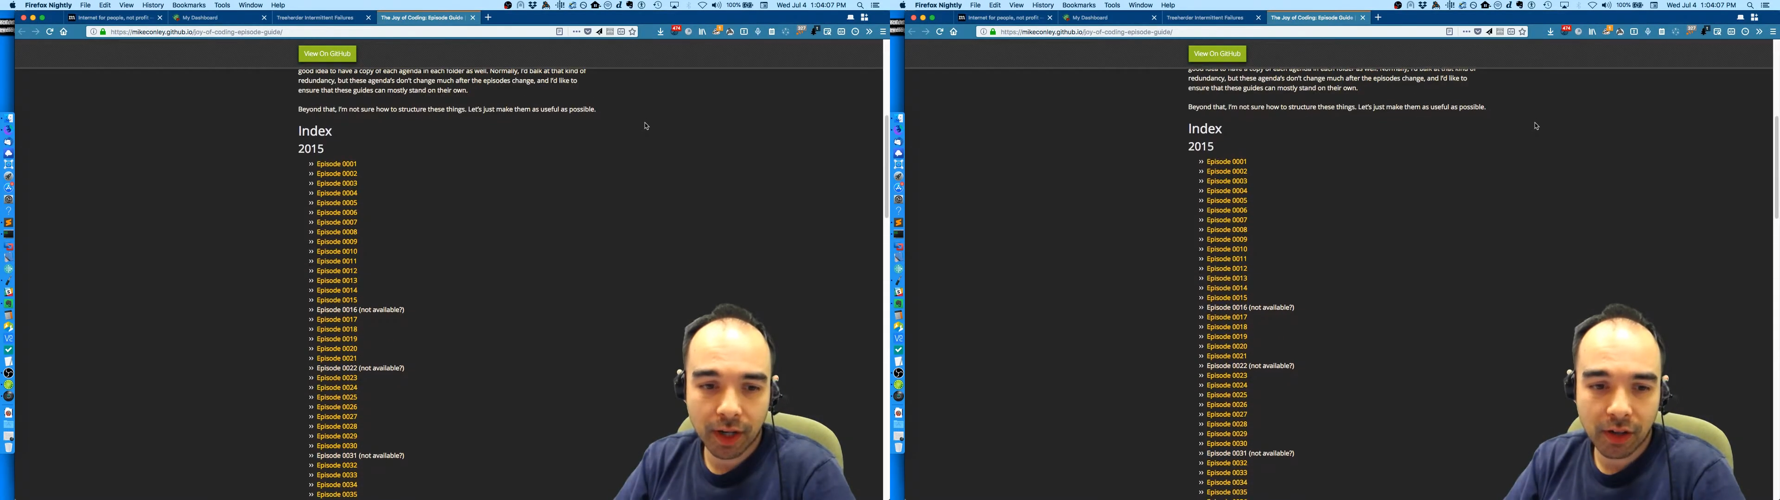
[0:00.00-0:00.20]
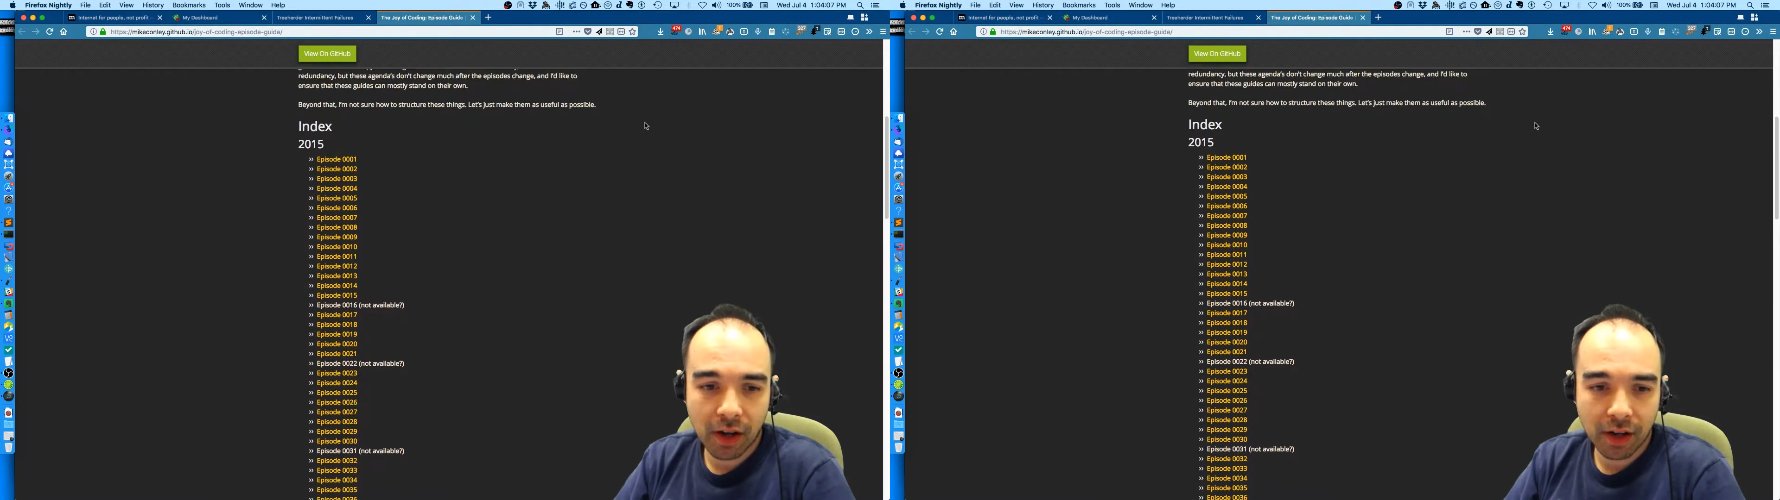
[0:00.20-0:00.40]

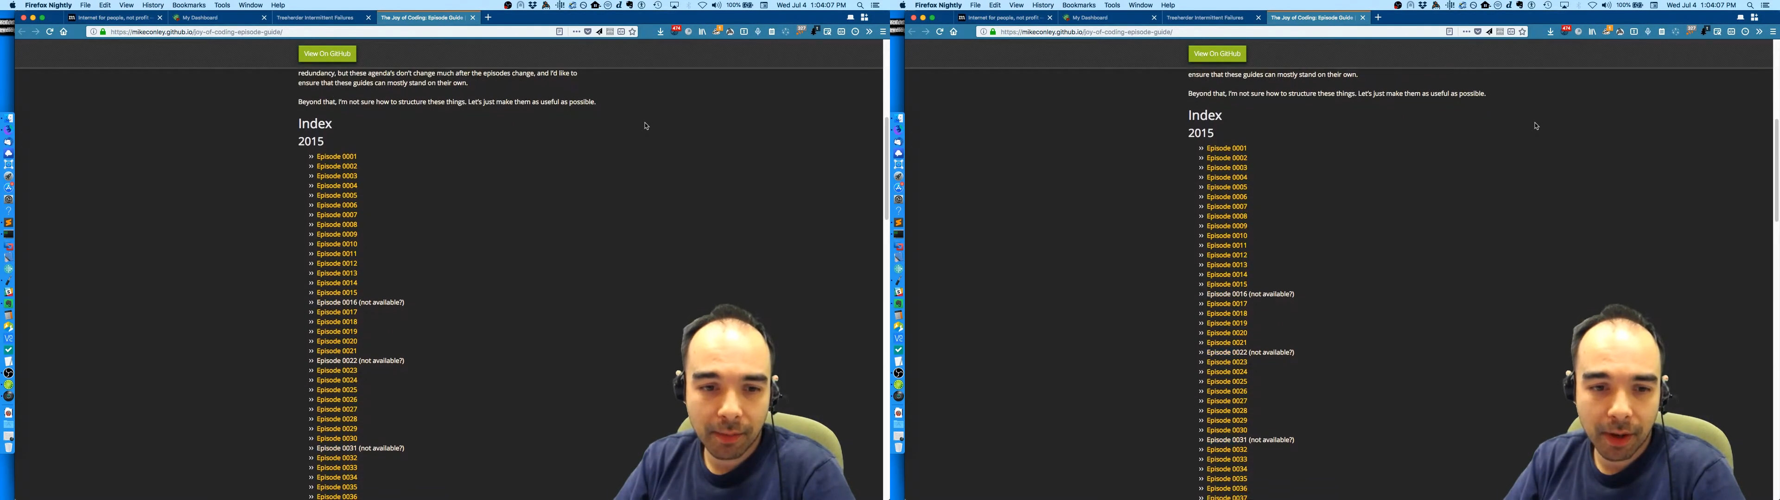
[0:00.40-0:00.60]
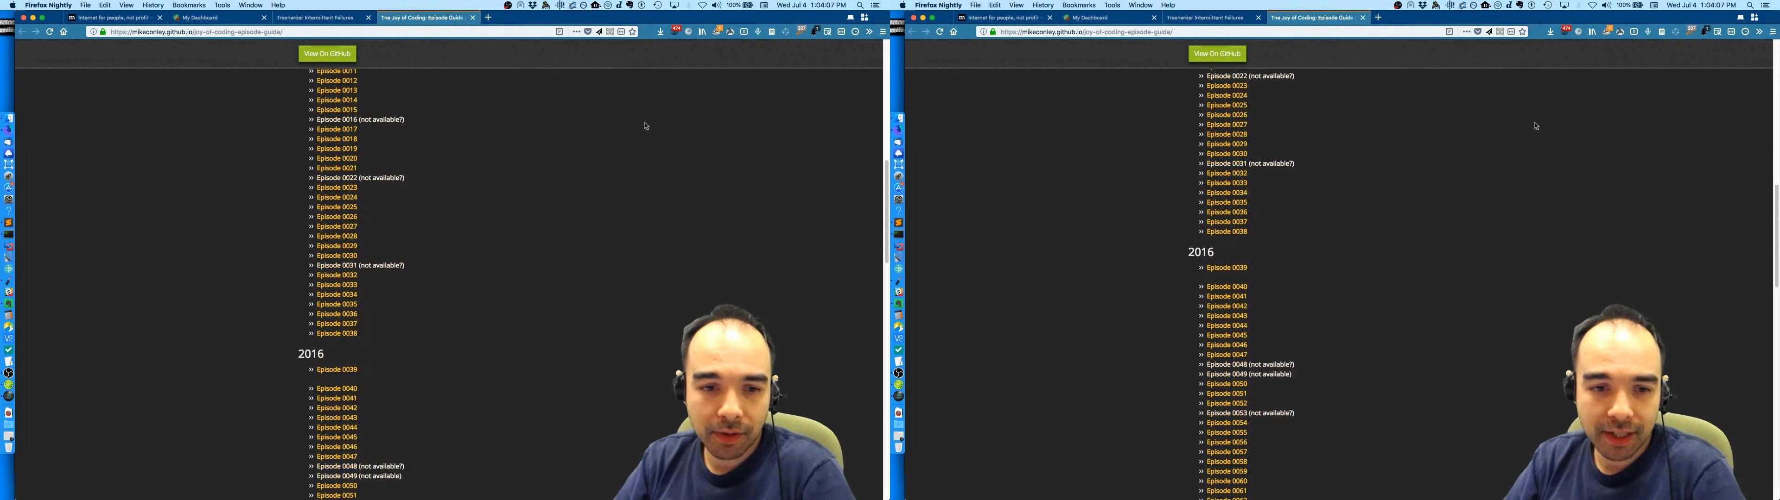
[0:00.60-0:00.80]
talk
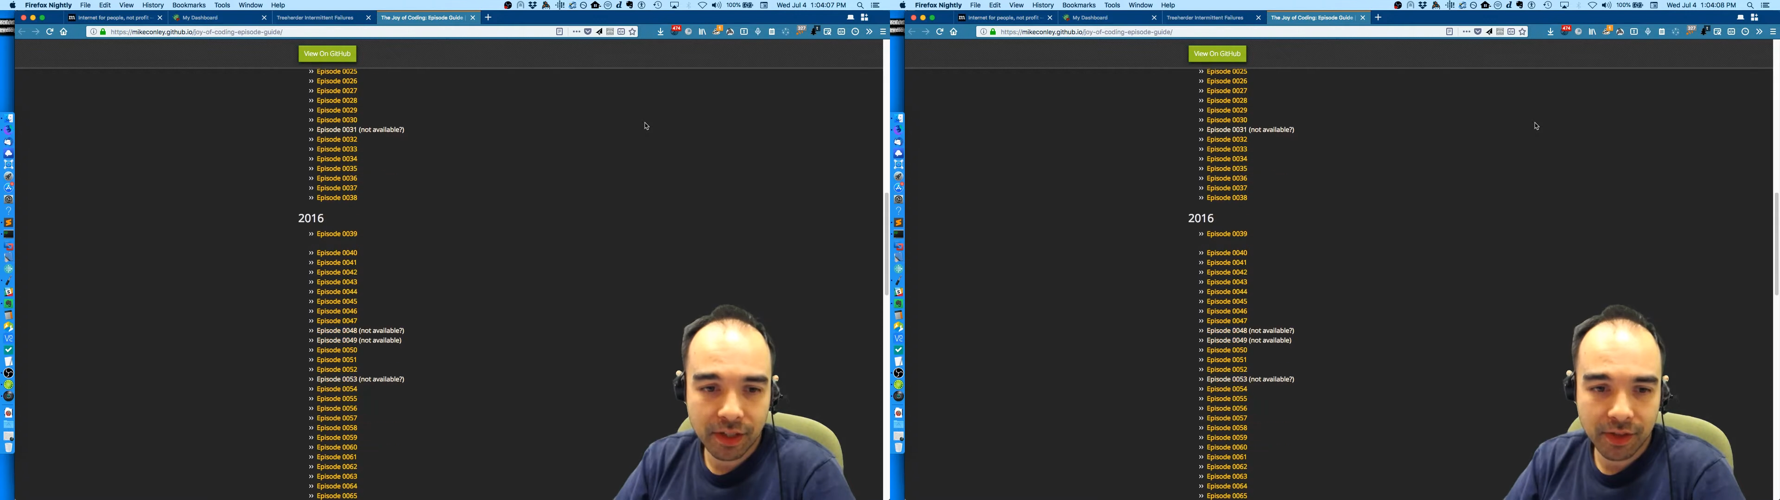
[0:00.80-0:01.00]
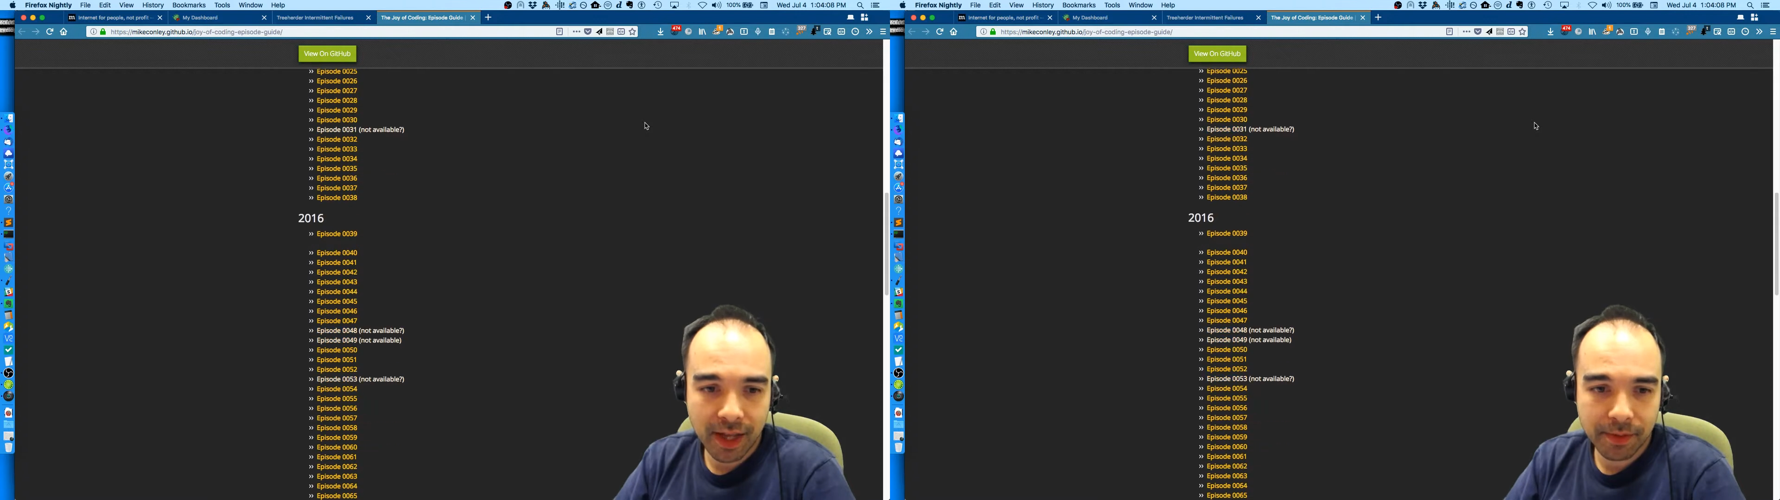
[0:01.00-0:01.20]
about in
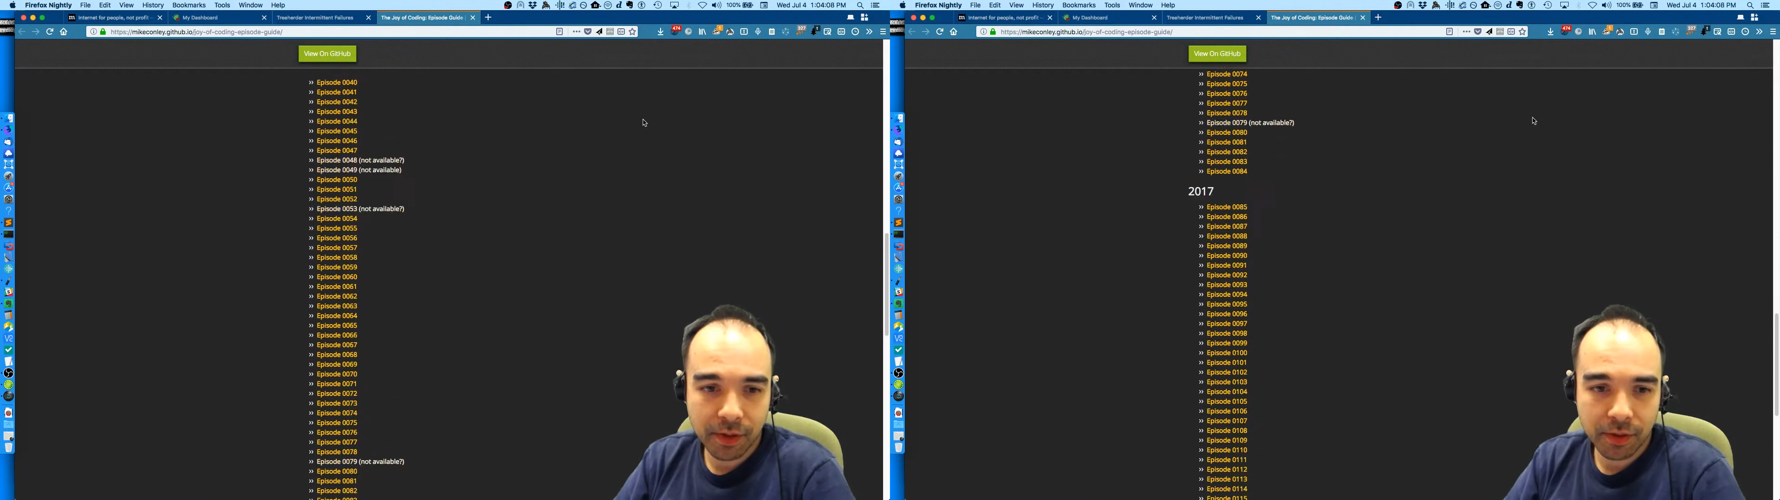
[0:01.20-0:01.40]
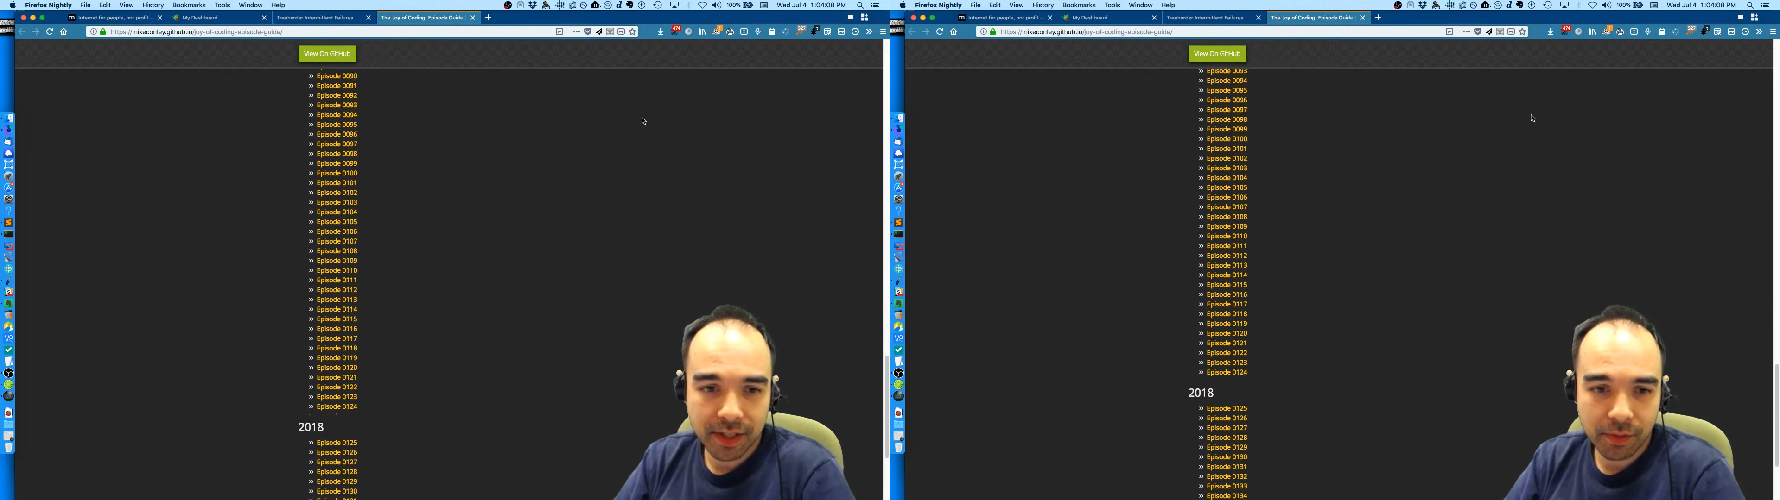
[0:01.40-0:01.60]
each of the episodes,